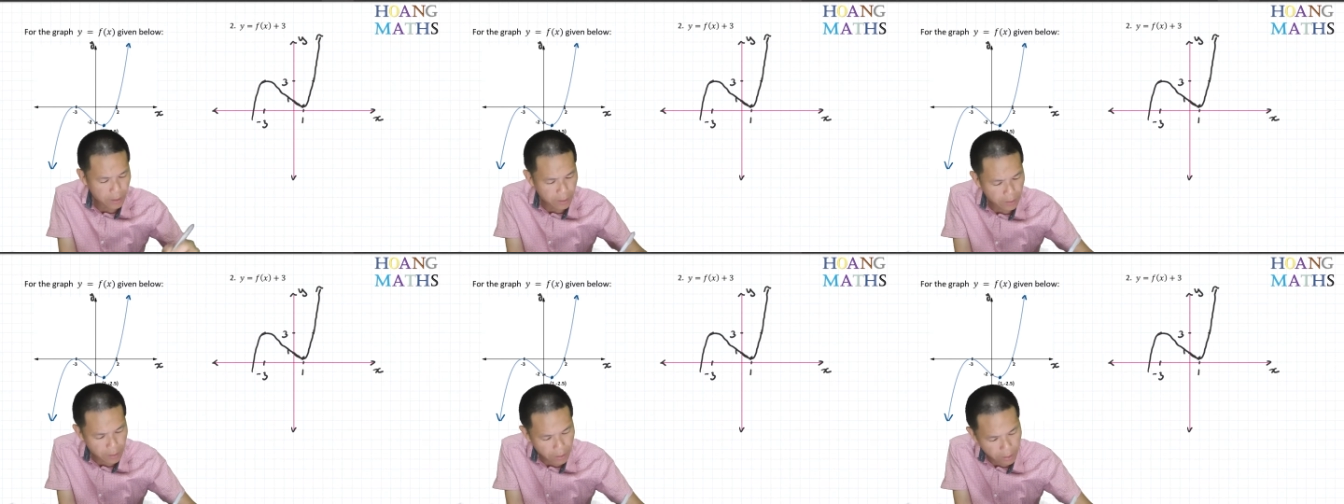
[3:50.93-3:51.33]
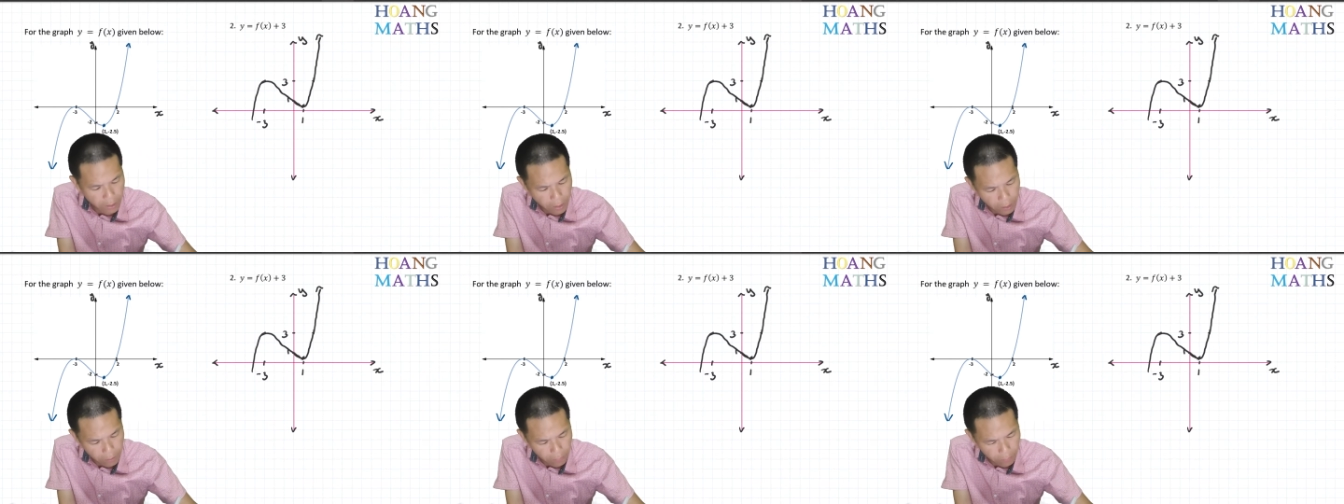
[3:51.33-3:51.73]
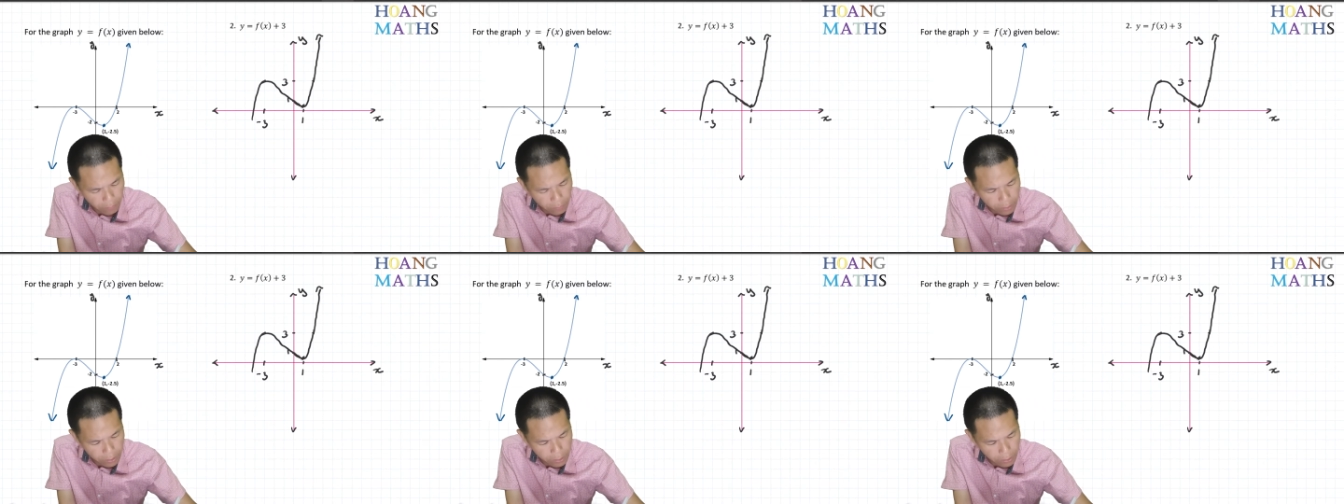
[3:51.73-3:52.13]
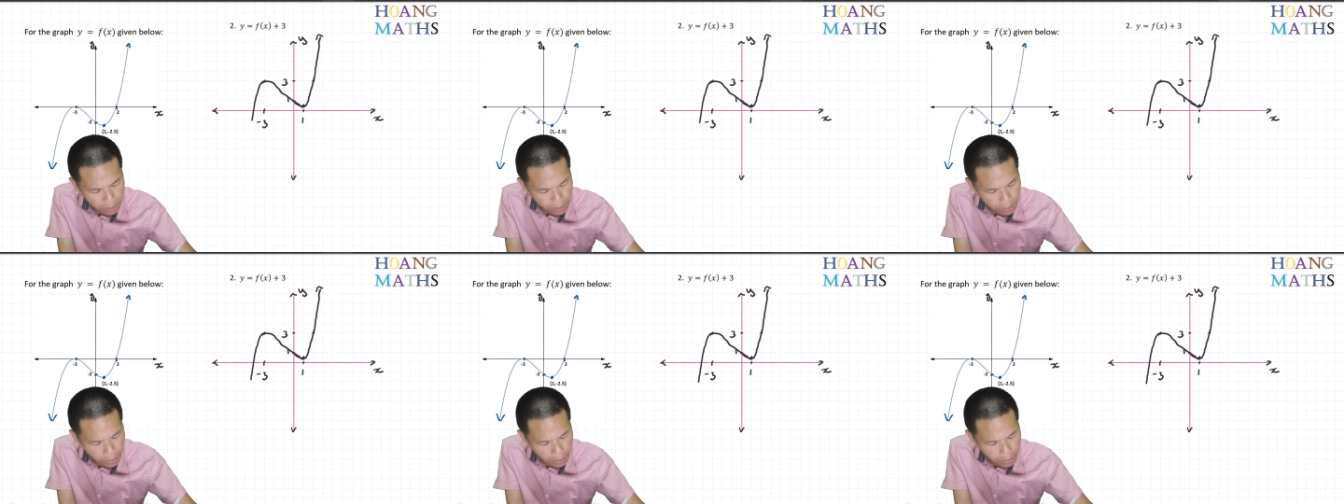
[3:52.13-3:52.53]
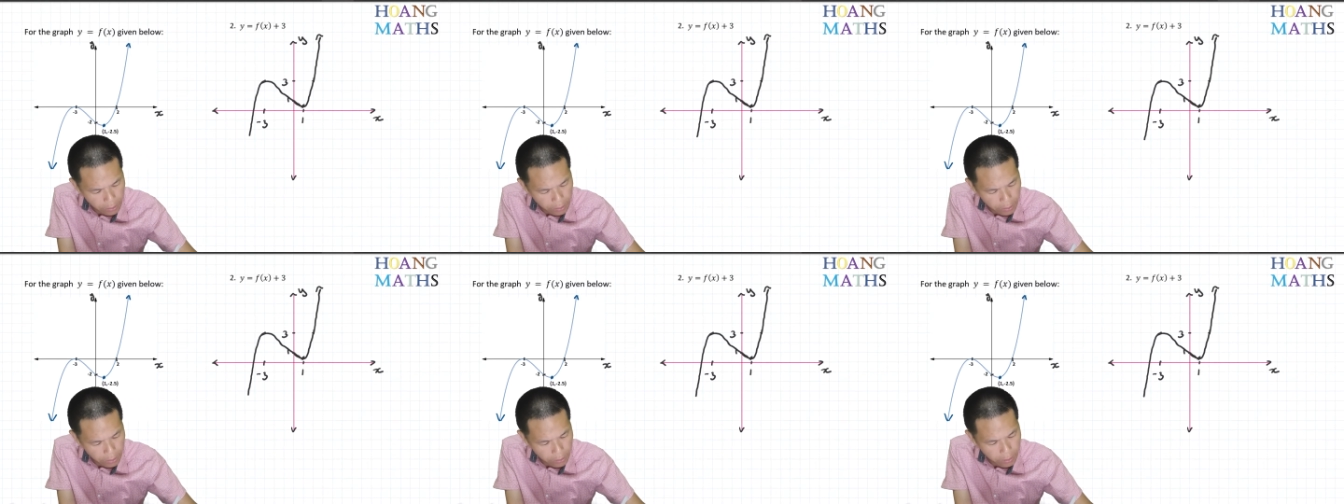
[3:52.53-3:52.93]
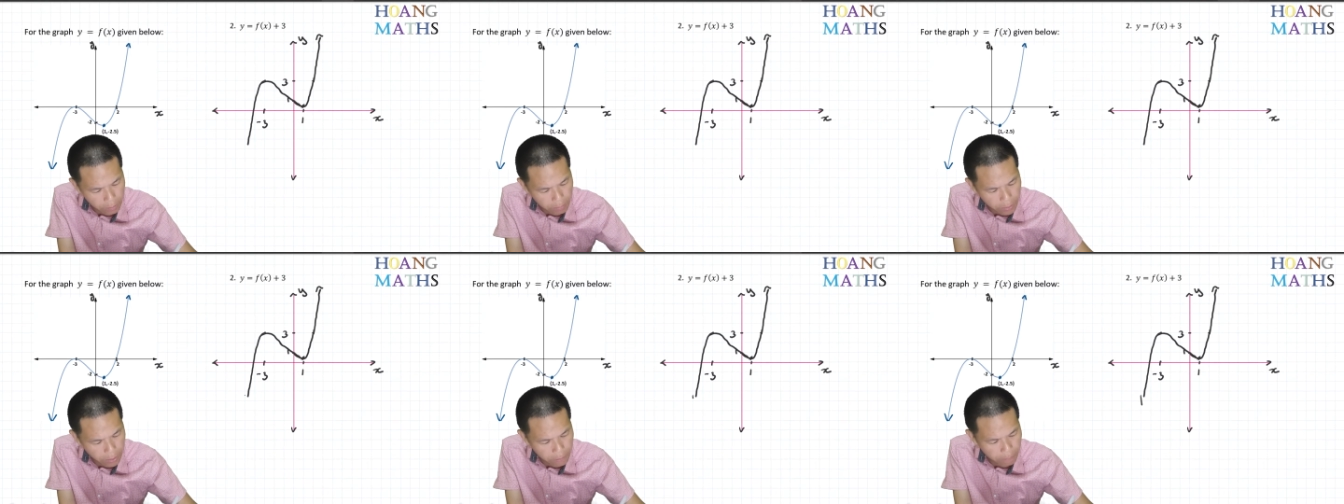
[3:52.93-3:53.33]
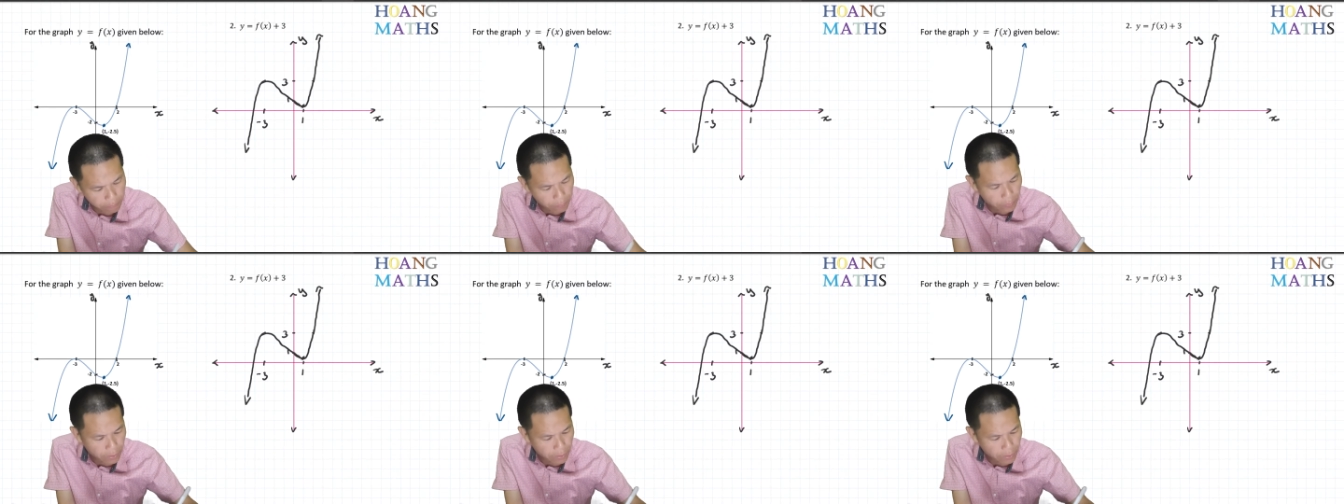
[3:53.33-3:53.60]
There you go. We'll just extend this a little bit,